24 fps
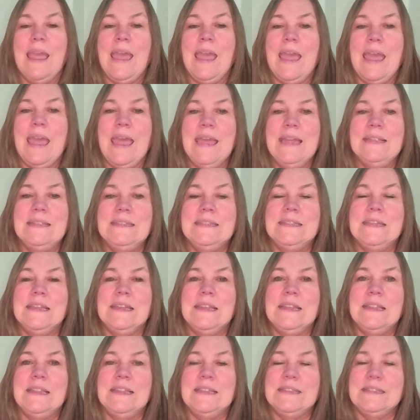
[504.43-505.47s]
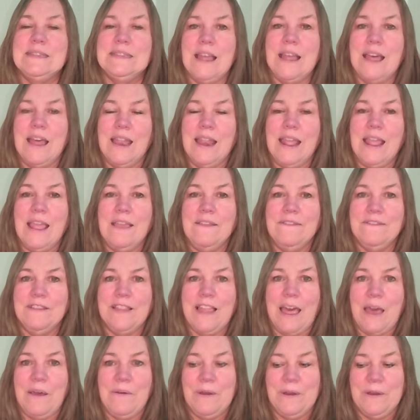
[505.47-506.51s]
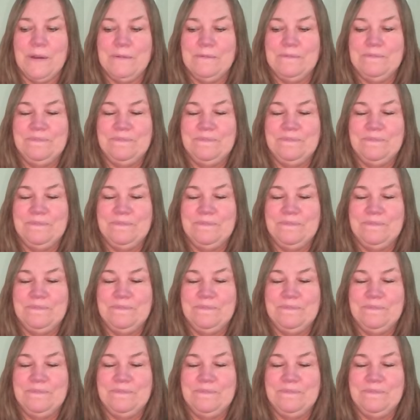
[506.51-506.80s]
and it is not a flower.